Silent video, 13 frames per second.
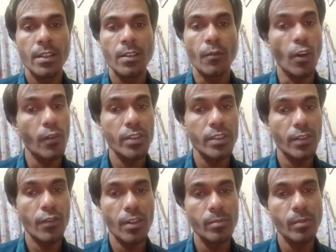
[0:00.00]
What was the
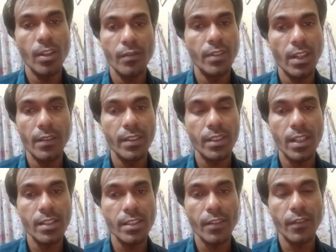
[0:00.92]
formula of the 11th
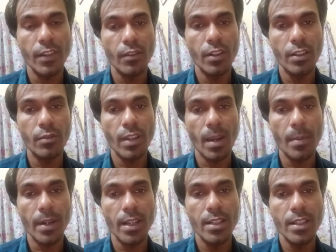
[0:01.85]
class? F equal to
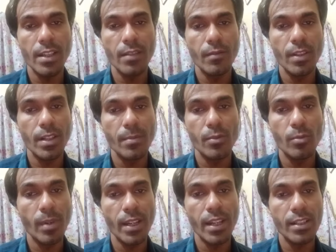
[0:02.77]
capital G m1 m2
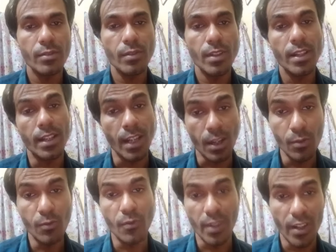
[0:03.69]
by r square. Now
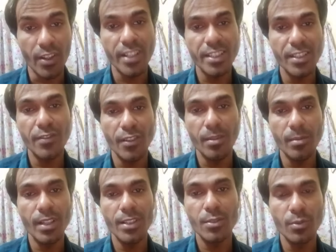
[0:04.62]
what is the
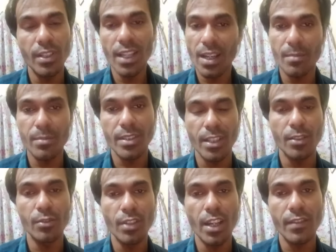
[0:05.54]
formula today? I am telling
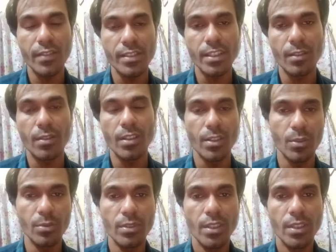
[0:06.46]
you, F is equal to